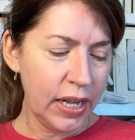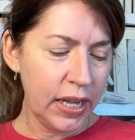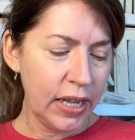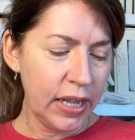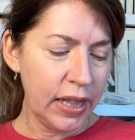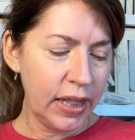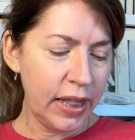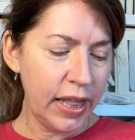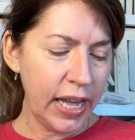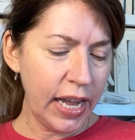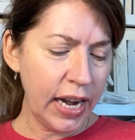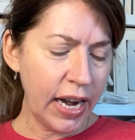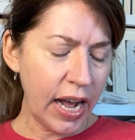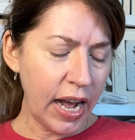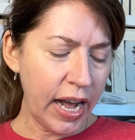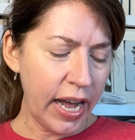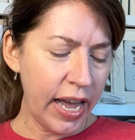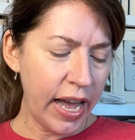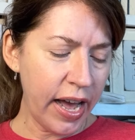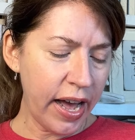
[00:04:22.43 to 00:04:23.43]
Then
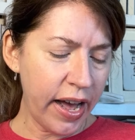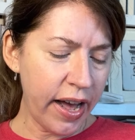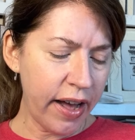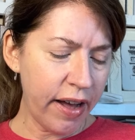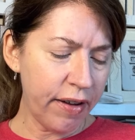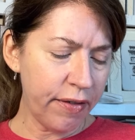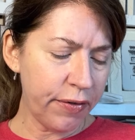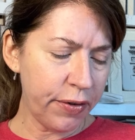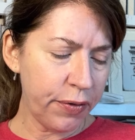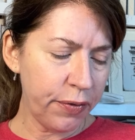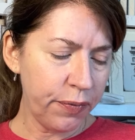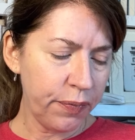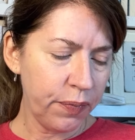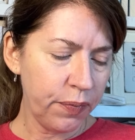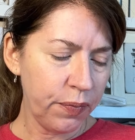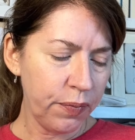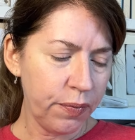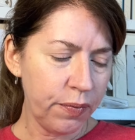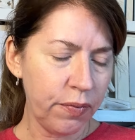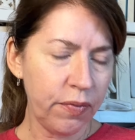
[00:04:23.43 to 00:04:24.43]
I have
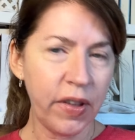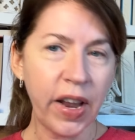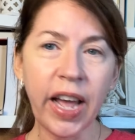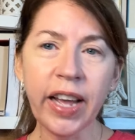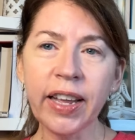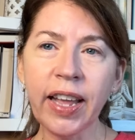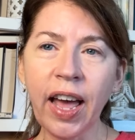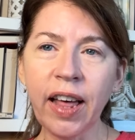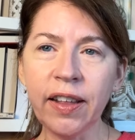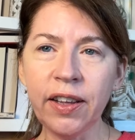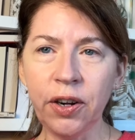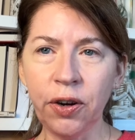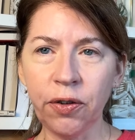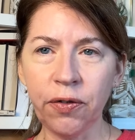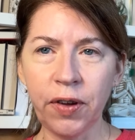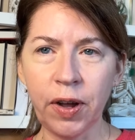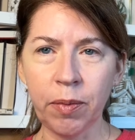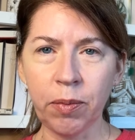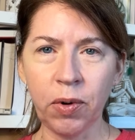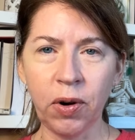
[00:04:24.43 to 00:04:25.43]
NetGalley
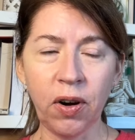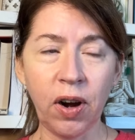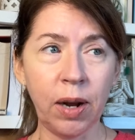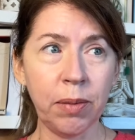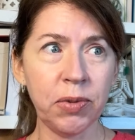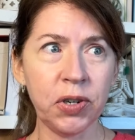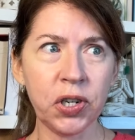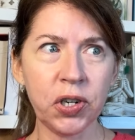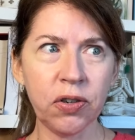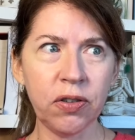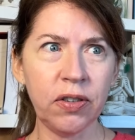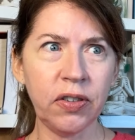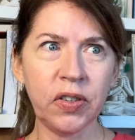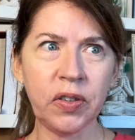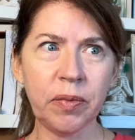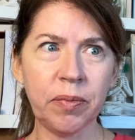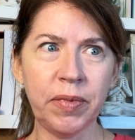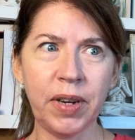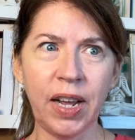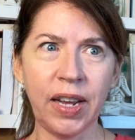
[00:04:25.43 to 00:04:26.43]
November. I'm sure there's
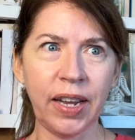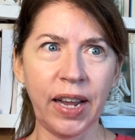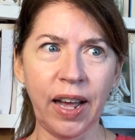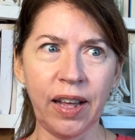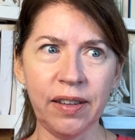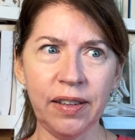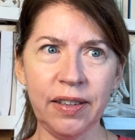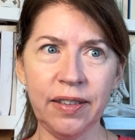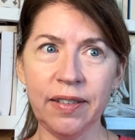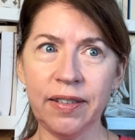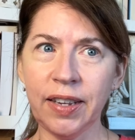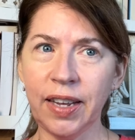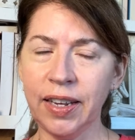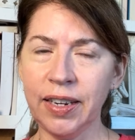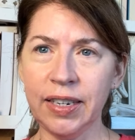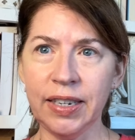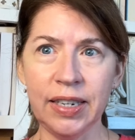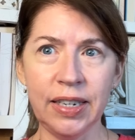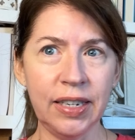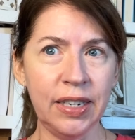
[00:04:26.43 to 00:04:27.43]
some NetGalleys
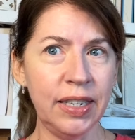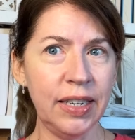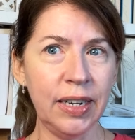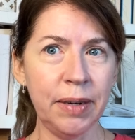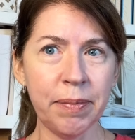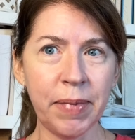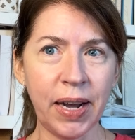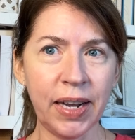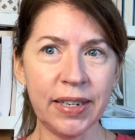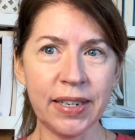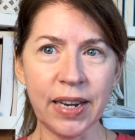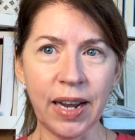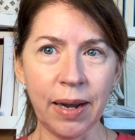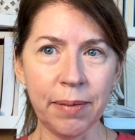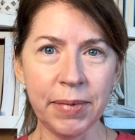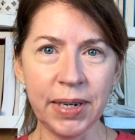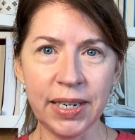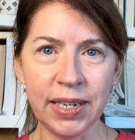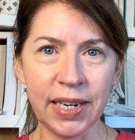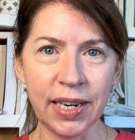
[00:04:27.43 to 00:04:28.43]
that need my time
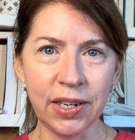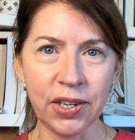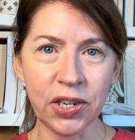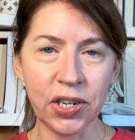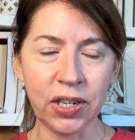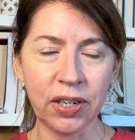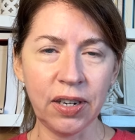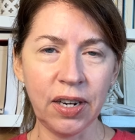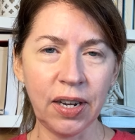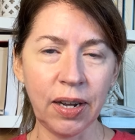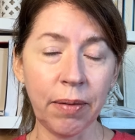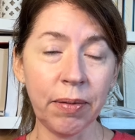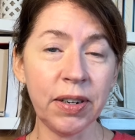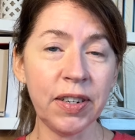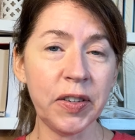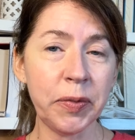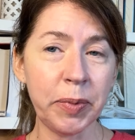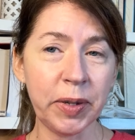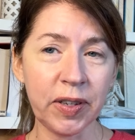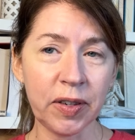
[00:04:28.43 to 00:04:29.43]
and attention. I'm going to
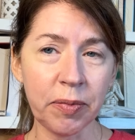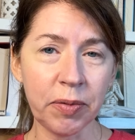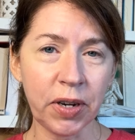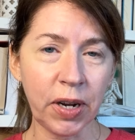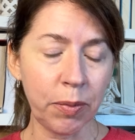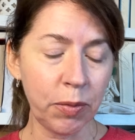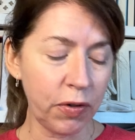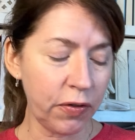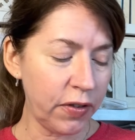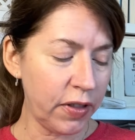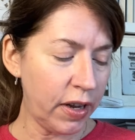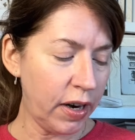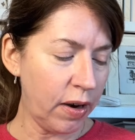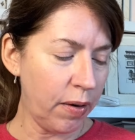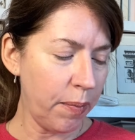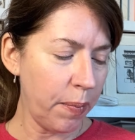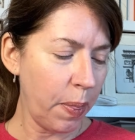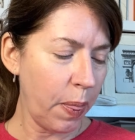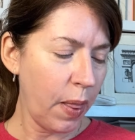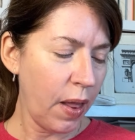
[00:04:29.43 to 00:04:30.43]
spend some time over
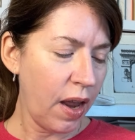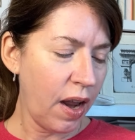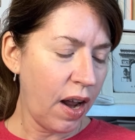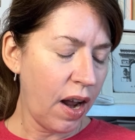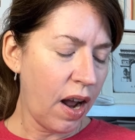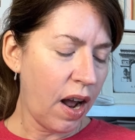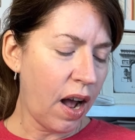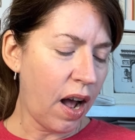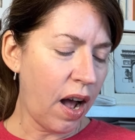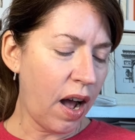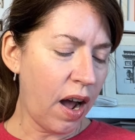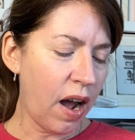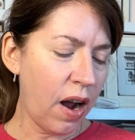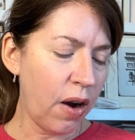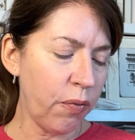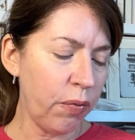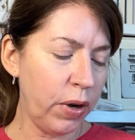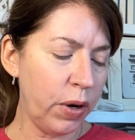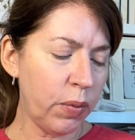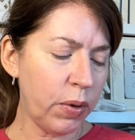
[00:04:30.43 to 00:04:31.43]
there. Uh,
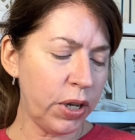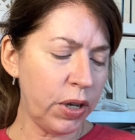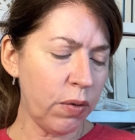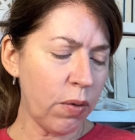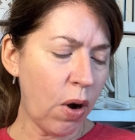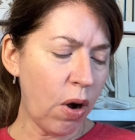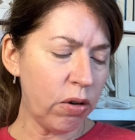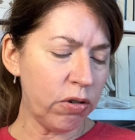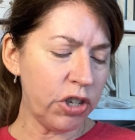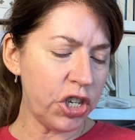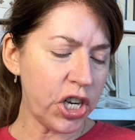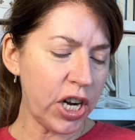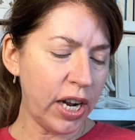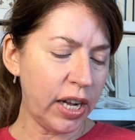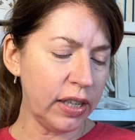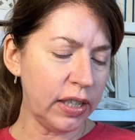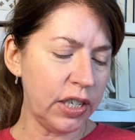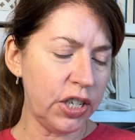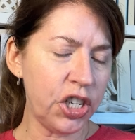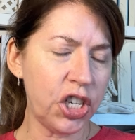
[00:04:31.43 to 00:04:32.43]
Read What You Own
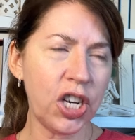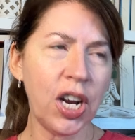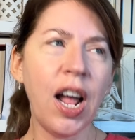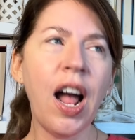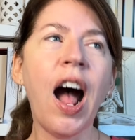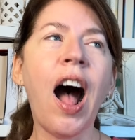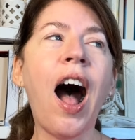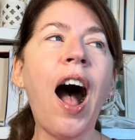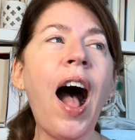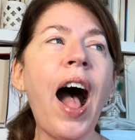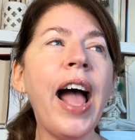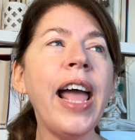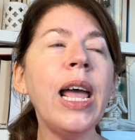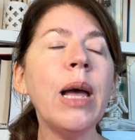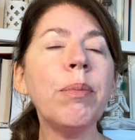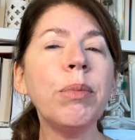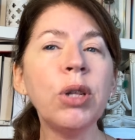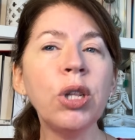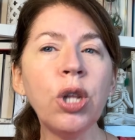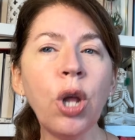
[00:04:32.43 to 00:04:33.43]
Challenge. I
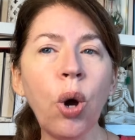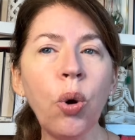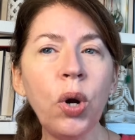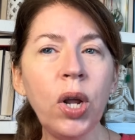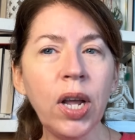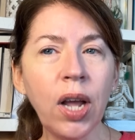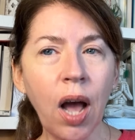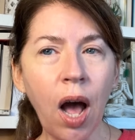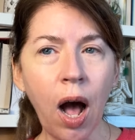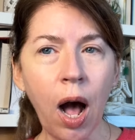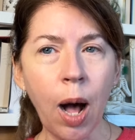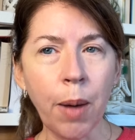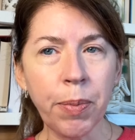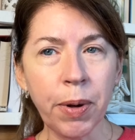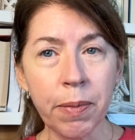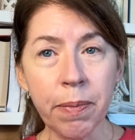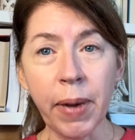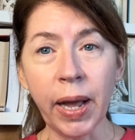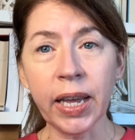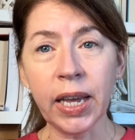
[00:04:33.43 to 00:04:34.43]
am loading
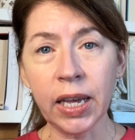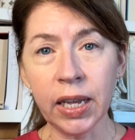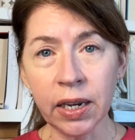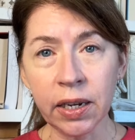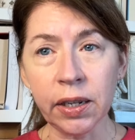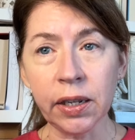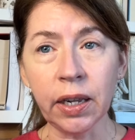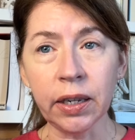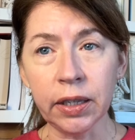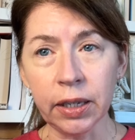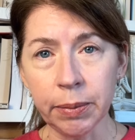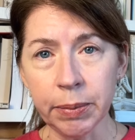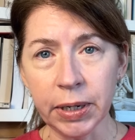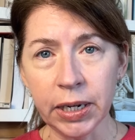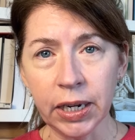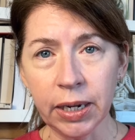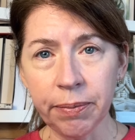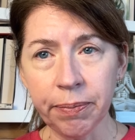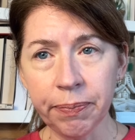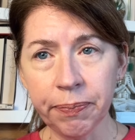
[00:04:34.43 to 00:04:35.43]
up my Kindle
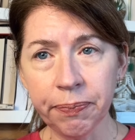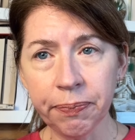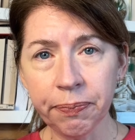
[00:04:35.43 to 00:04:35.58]
Unlimited.